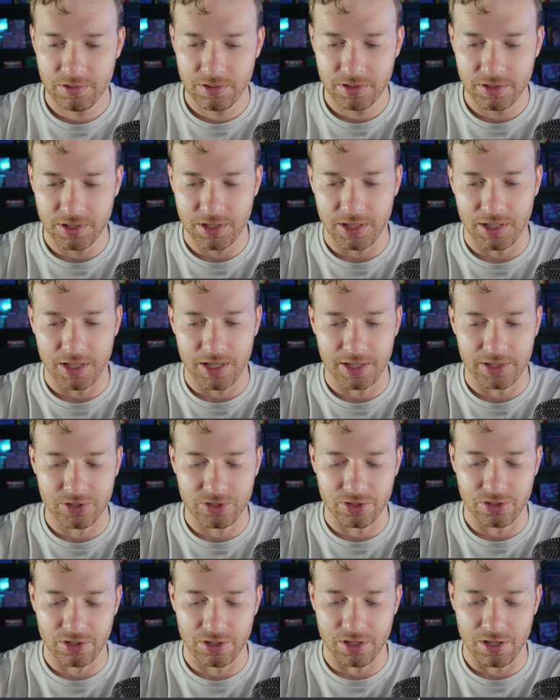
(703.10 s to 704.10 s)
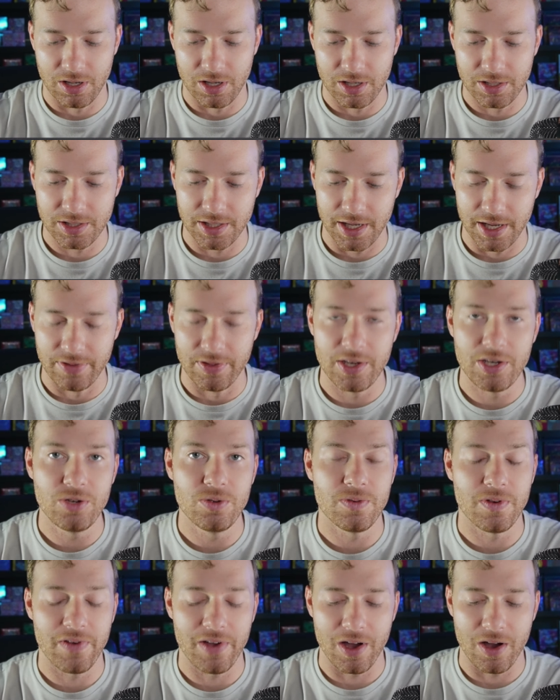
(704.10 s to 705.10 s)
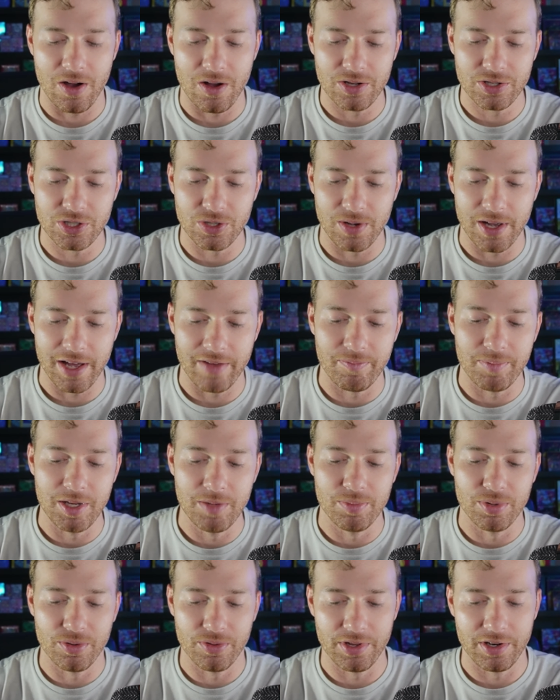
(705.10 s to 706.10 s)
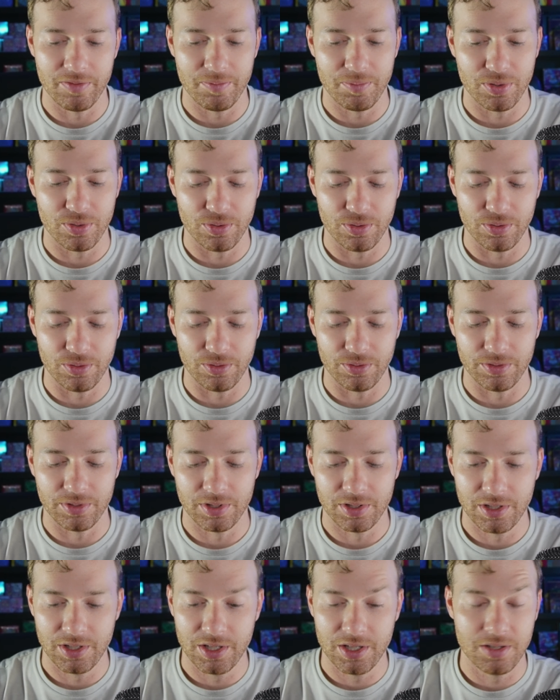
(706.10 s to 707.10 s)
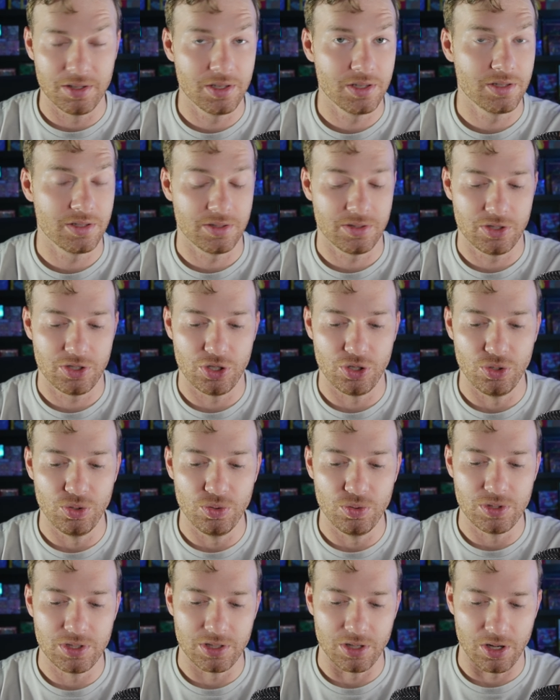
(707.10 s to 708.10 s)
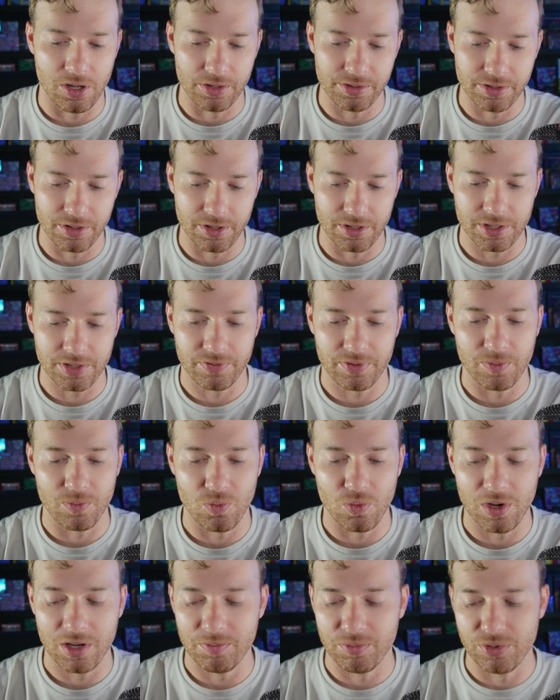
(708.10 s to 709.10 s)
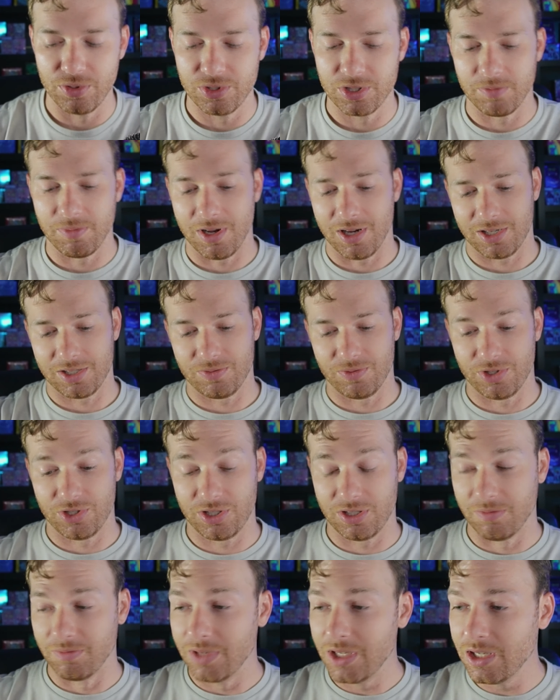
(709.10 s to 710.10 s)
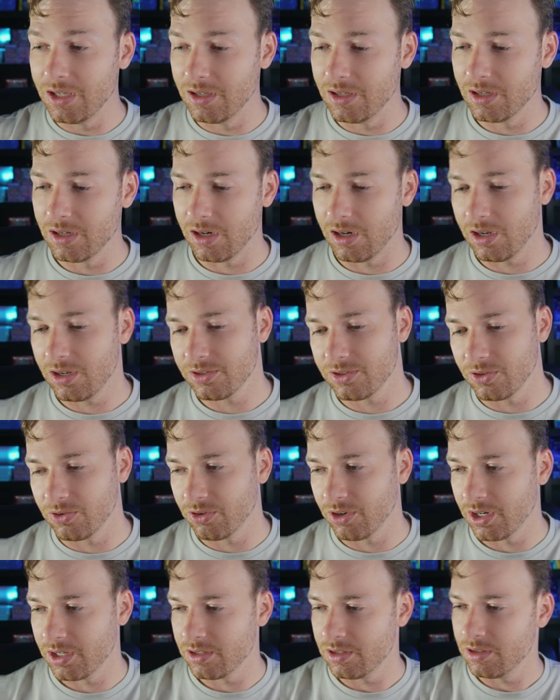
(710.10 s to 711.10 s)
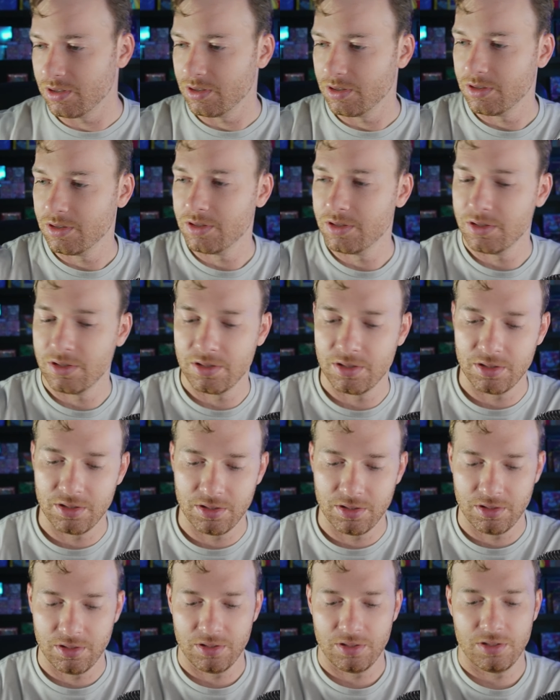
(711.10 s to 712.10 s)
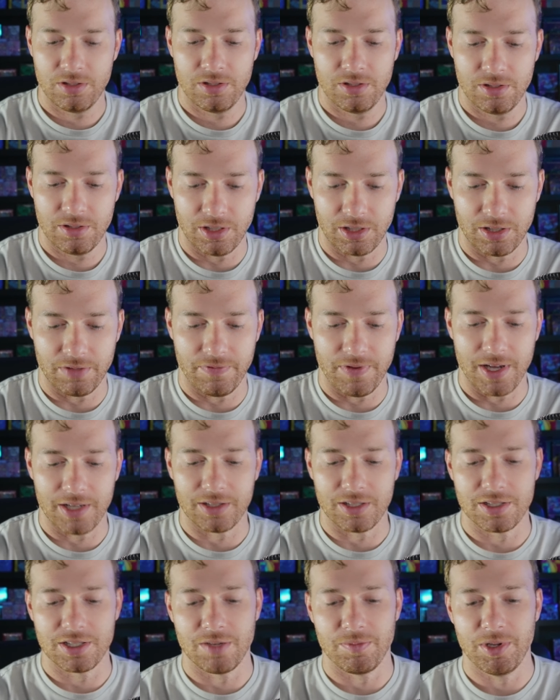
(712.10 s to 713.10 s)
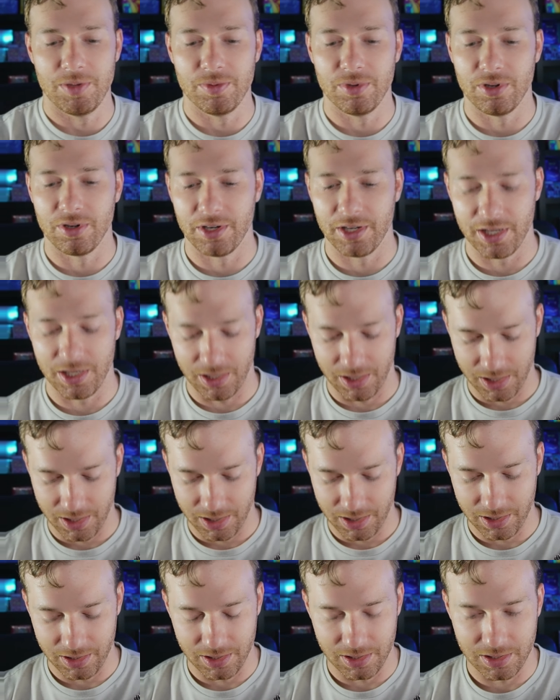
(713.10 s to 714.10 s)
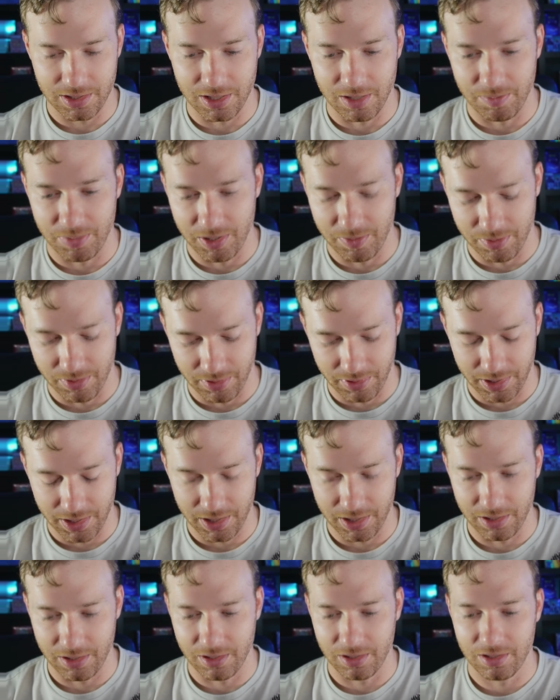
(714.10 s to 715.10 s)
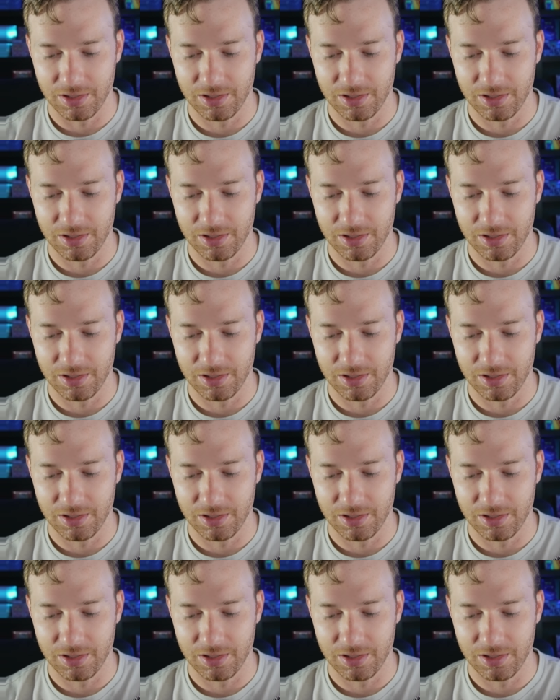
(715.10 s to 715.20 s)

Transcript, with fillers: Elect Cross, and then you also have people that have pulled two alt arts from one booster box, which to me, also crazy. Like the fact that some people aren't getting any, and then some people are getting,